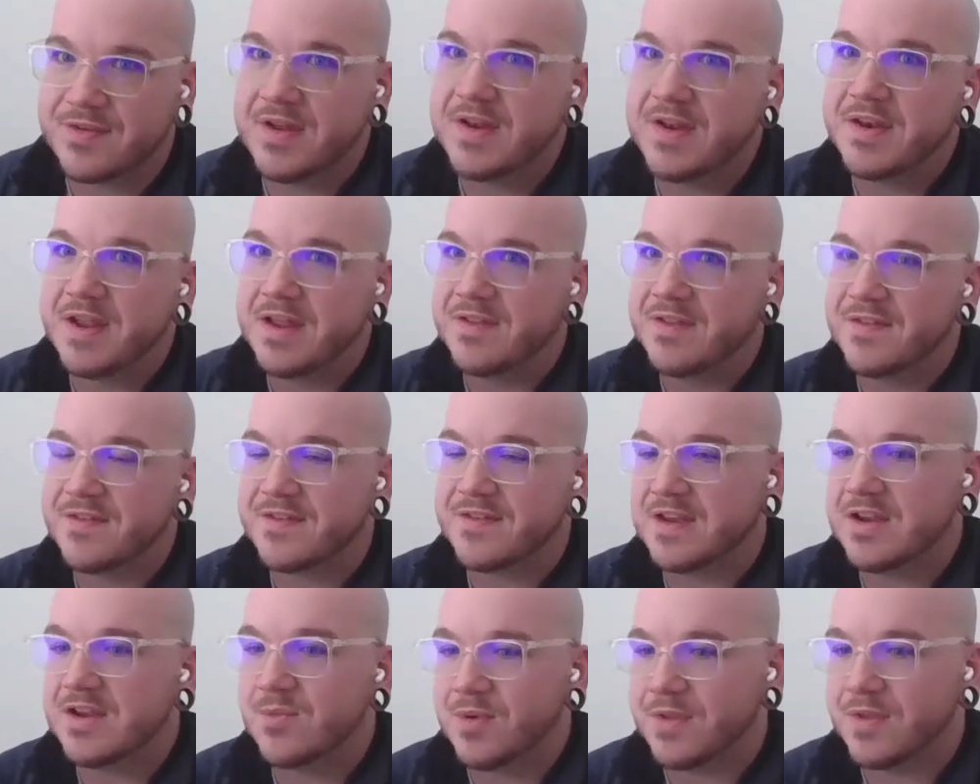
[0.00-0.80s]
and, and
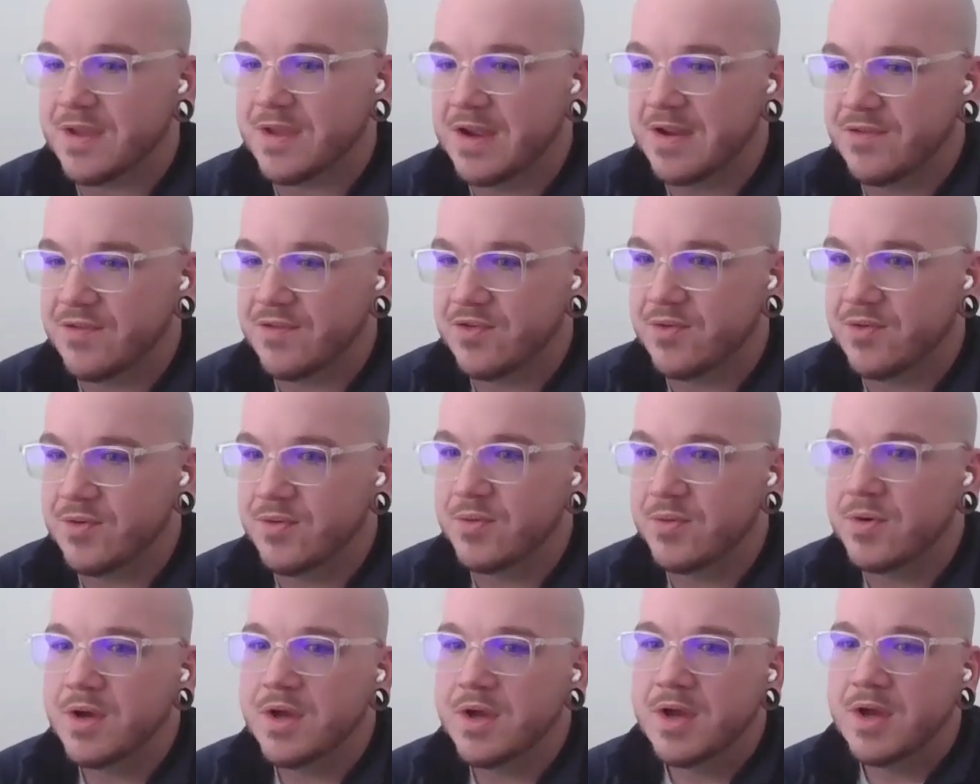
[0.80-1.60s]
seeing what they do
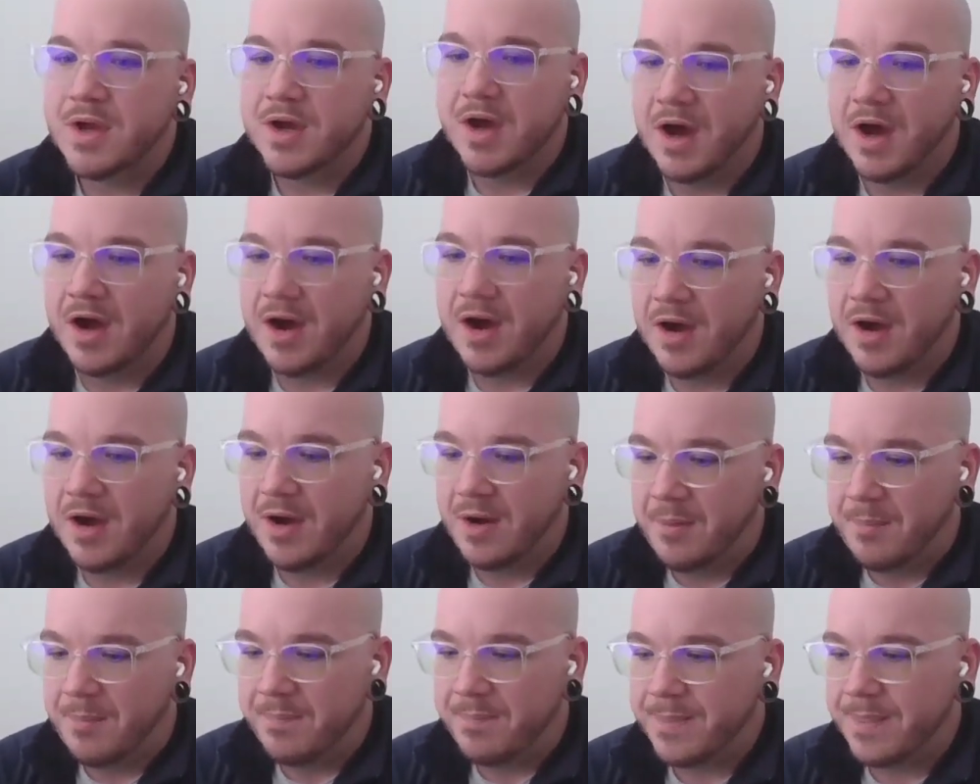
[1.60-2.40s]

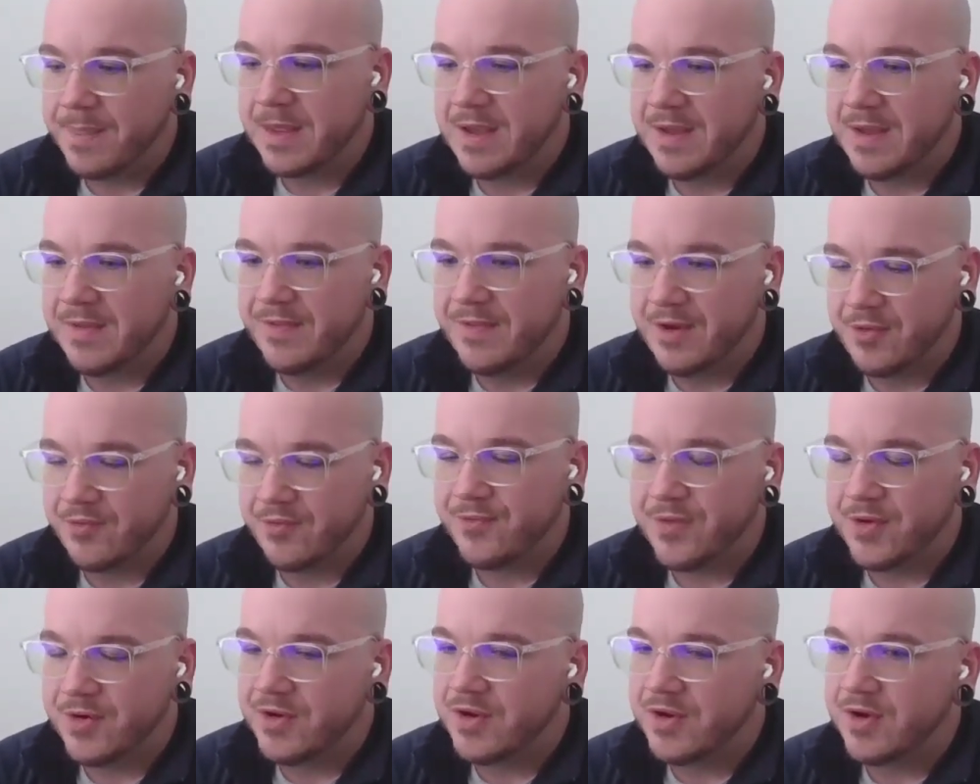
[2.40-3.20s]
um, in their
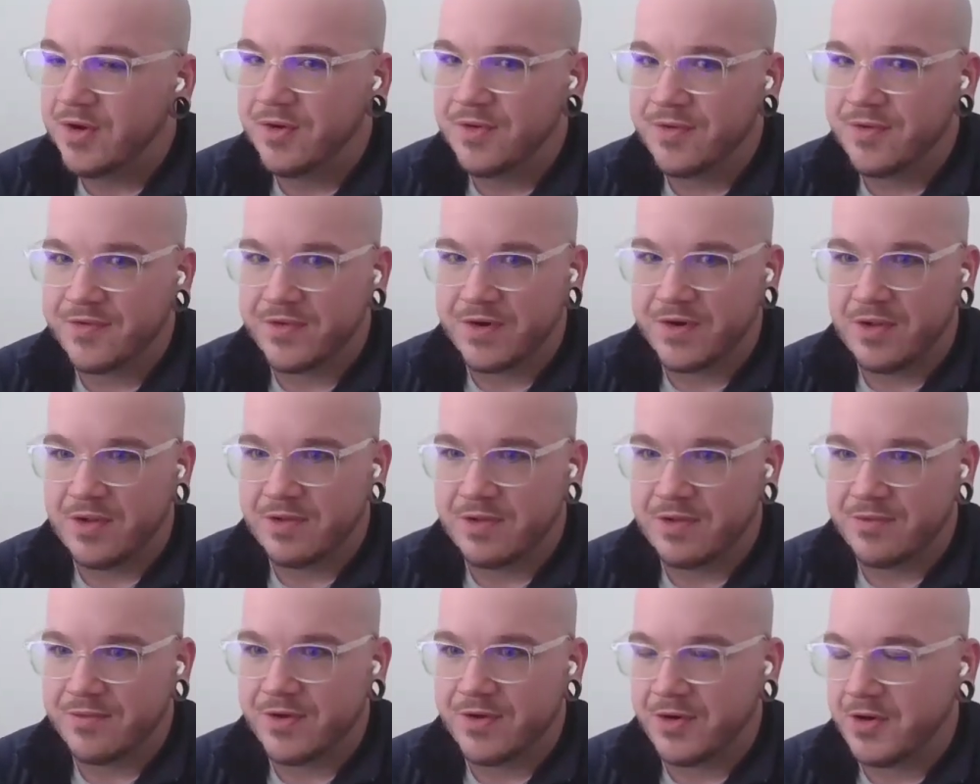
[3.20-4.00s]
footnotes and all
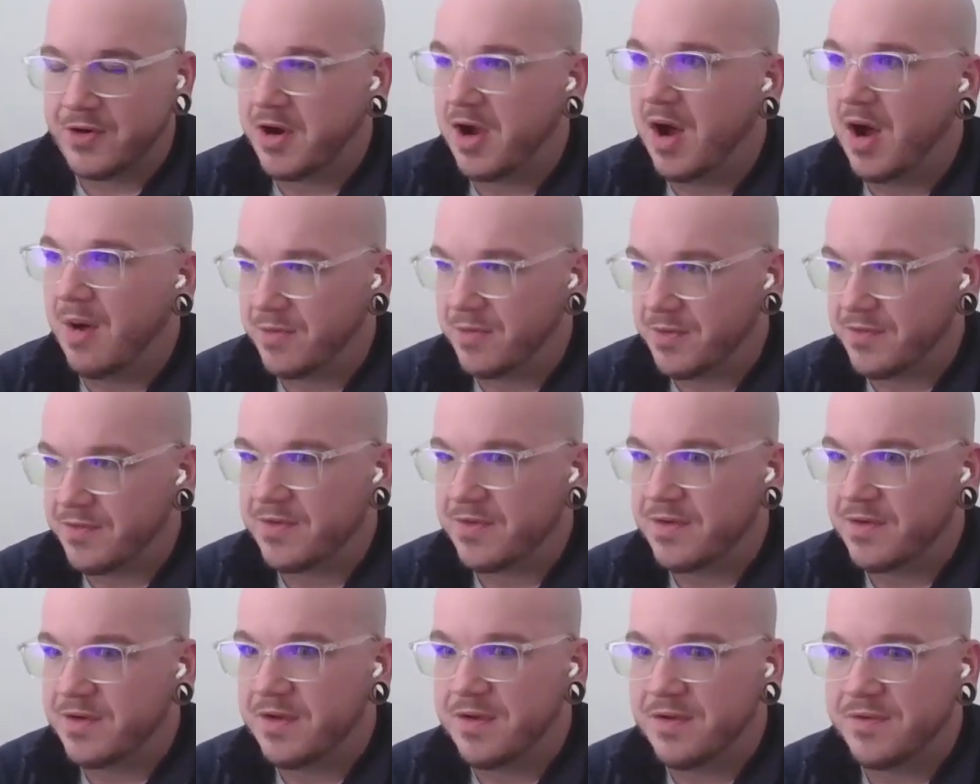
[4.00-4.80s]
of their
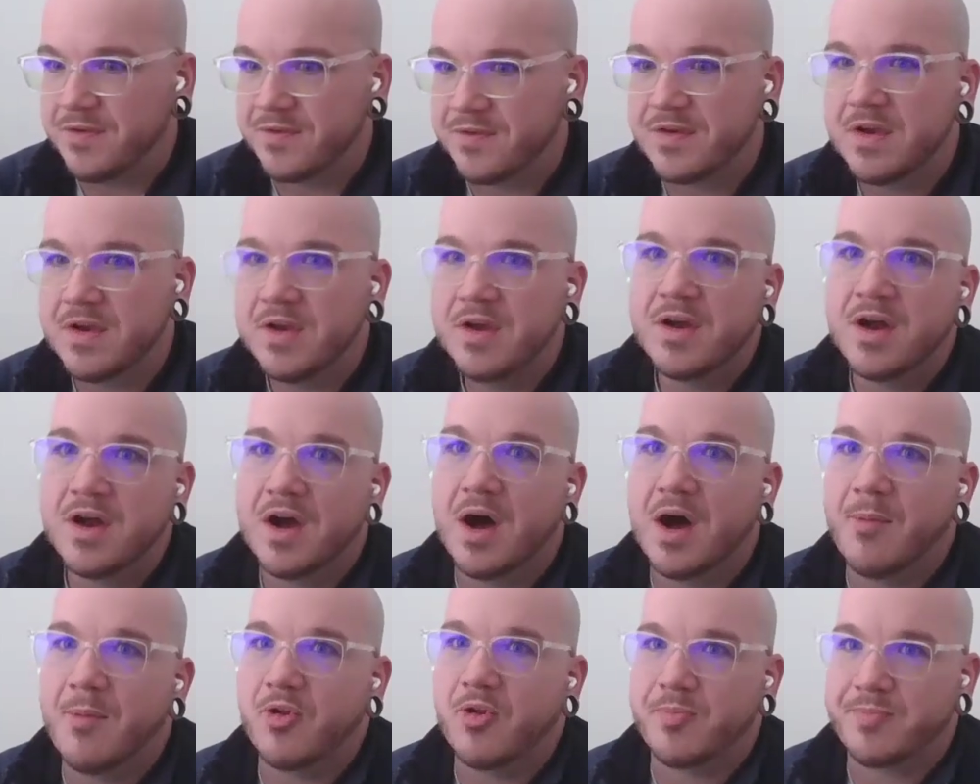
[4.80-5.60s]
conferences
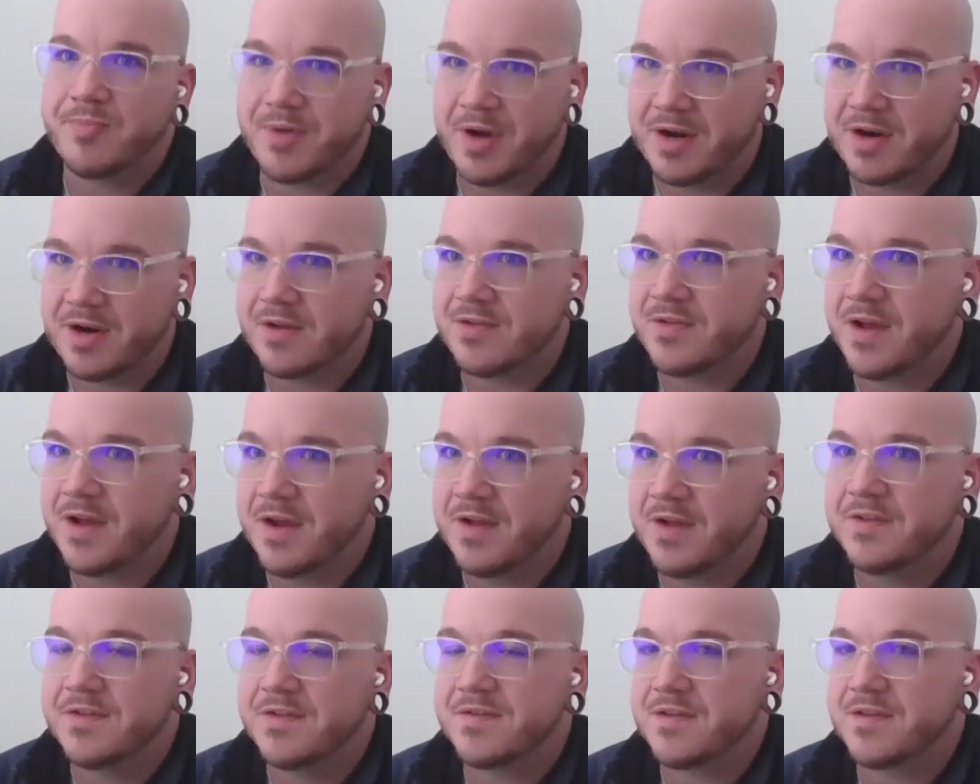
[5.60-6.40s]
um, and their product
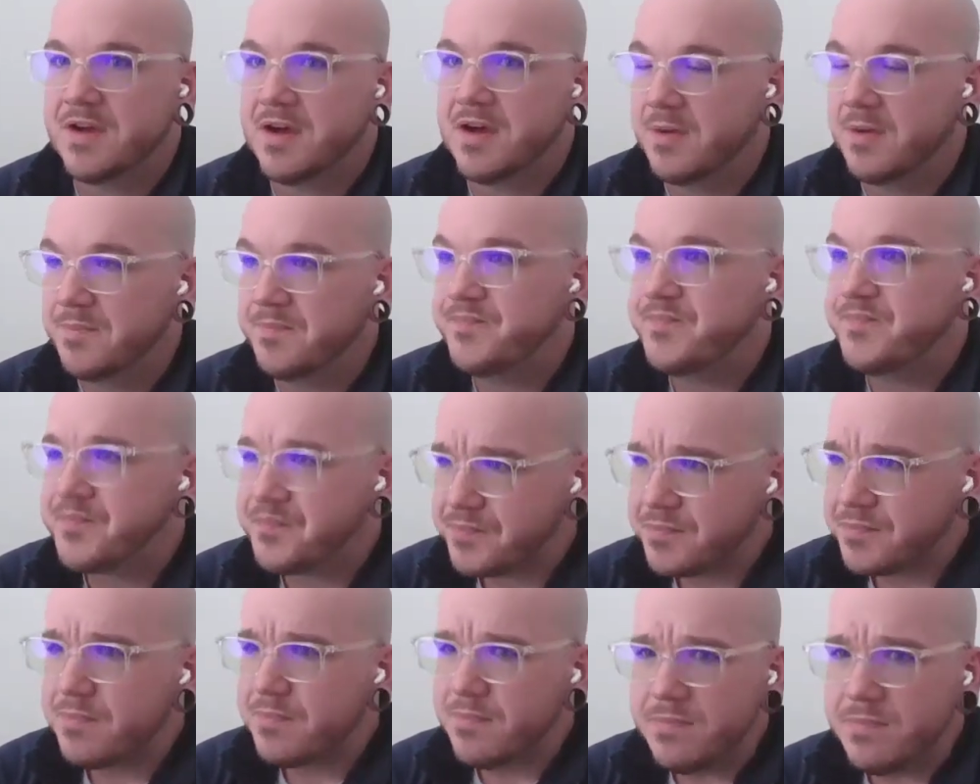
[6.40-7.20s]
lines. Um,
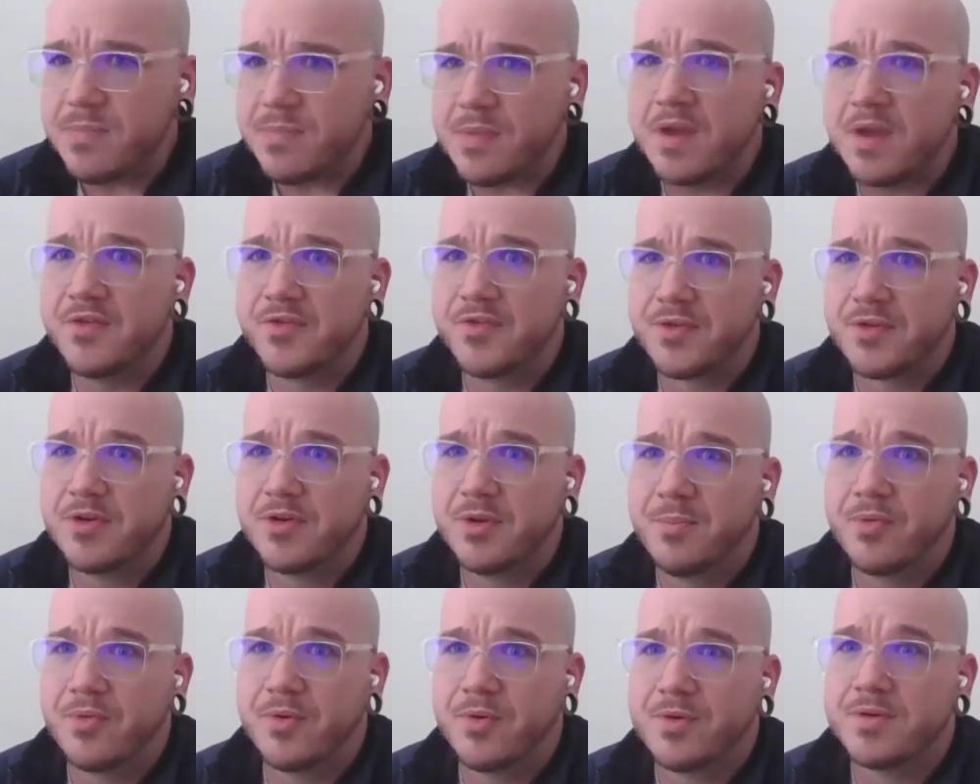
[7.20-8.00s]
is really
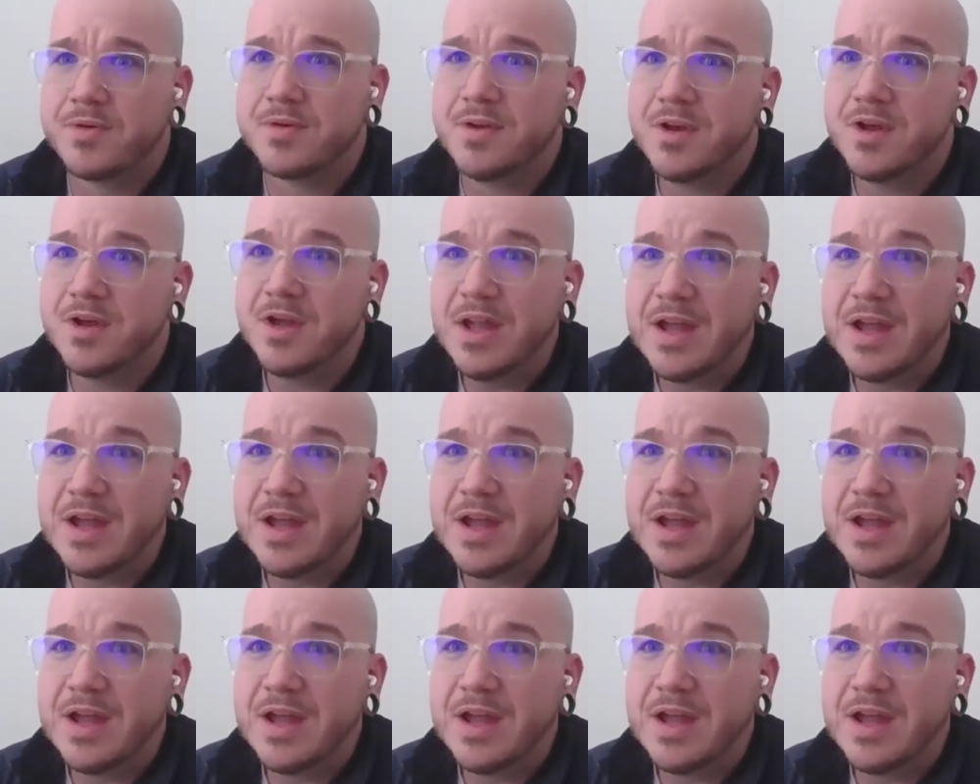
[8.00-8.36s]
important.